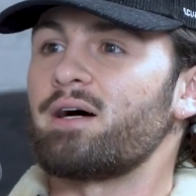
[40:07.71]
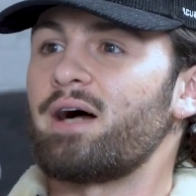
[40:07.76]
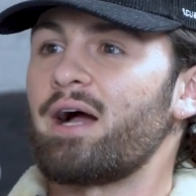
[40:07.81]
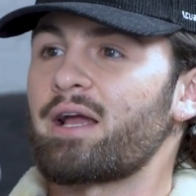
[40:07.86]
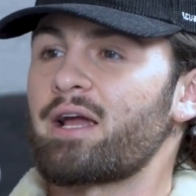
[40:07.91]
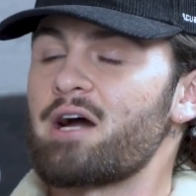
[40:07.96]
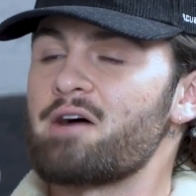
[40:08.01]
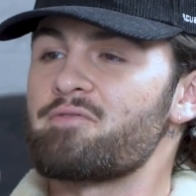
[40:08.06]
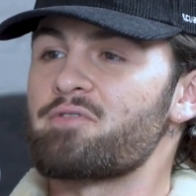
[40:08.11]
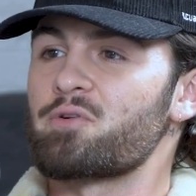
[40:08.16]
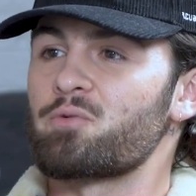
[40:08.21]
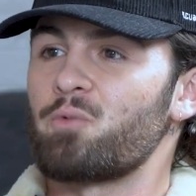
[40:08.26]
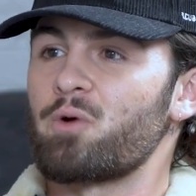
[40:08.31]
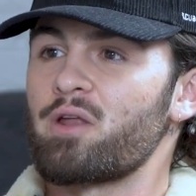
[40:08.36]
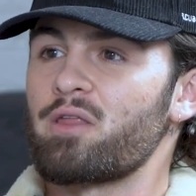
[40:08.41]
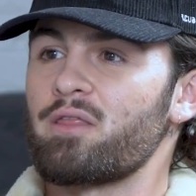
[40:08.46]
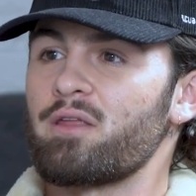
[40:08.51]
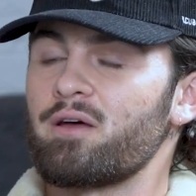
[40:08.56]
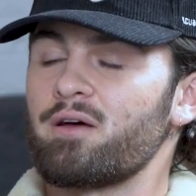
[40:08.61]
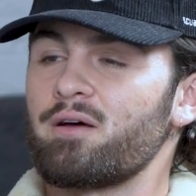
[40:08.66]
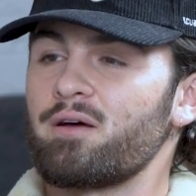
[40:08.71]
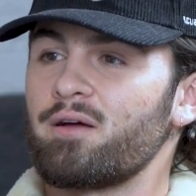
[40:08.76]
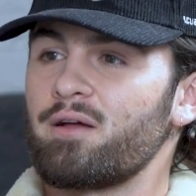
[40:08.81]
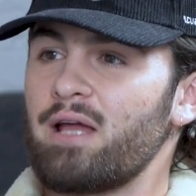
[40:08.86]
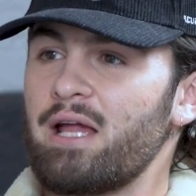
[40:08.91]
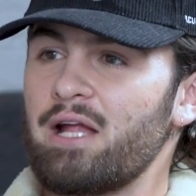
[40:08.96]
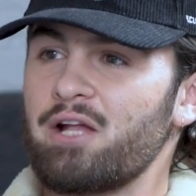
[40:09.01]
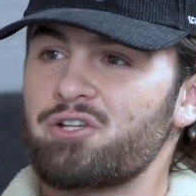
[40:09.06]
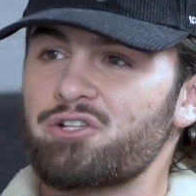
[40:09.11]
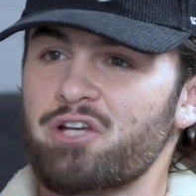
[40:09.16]
I covered one of the
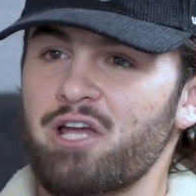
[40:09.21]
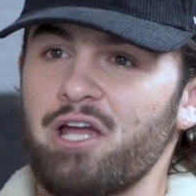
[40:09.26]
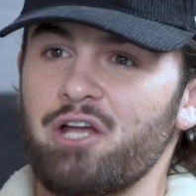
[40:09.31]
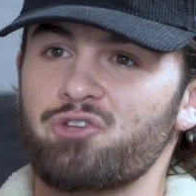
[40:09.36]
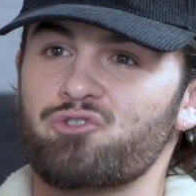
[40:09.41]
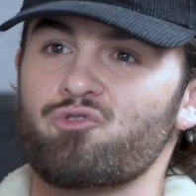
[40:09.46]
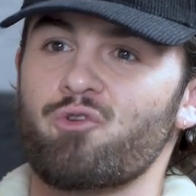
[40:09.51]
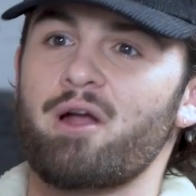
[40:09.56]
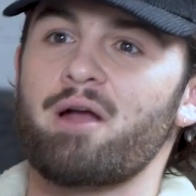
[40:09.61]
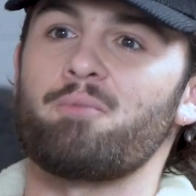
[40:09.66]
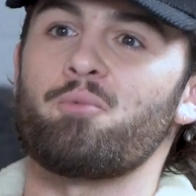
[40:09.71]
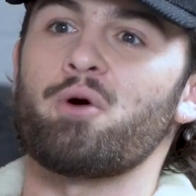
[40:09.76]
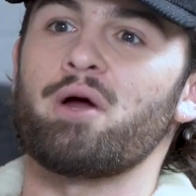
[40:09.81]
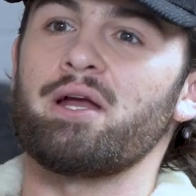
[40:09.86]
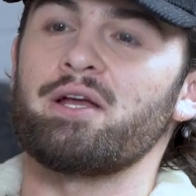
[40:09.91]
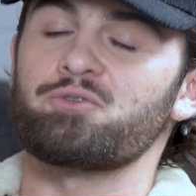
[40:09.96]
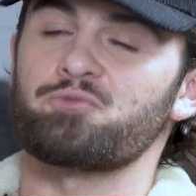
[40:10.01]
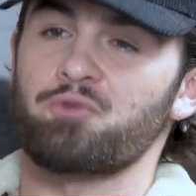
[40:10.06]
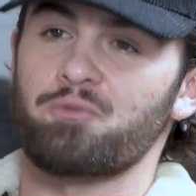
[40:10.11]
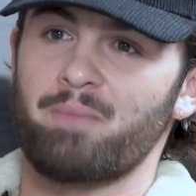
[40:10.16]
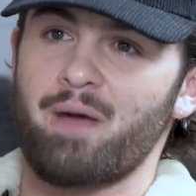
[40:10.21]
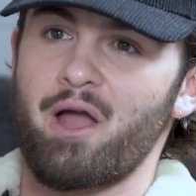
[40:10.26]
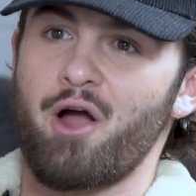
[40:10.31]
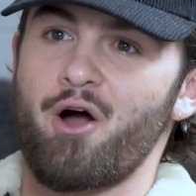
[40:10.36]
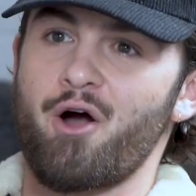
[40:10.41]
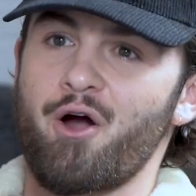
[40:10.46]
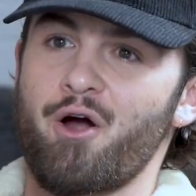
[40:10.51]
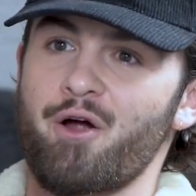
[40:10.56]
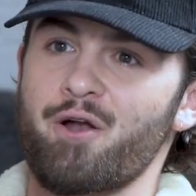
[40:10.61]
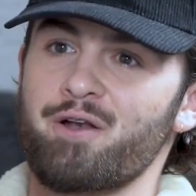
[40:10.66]
HK tramways with my
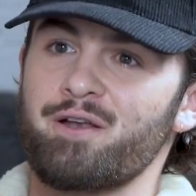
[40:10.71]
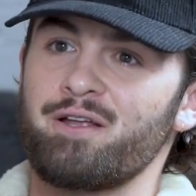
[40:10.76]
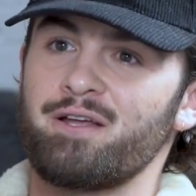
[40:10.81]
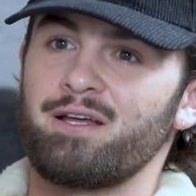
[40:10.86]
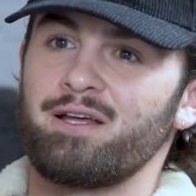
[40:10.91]
art.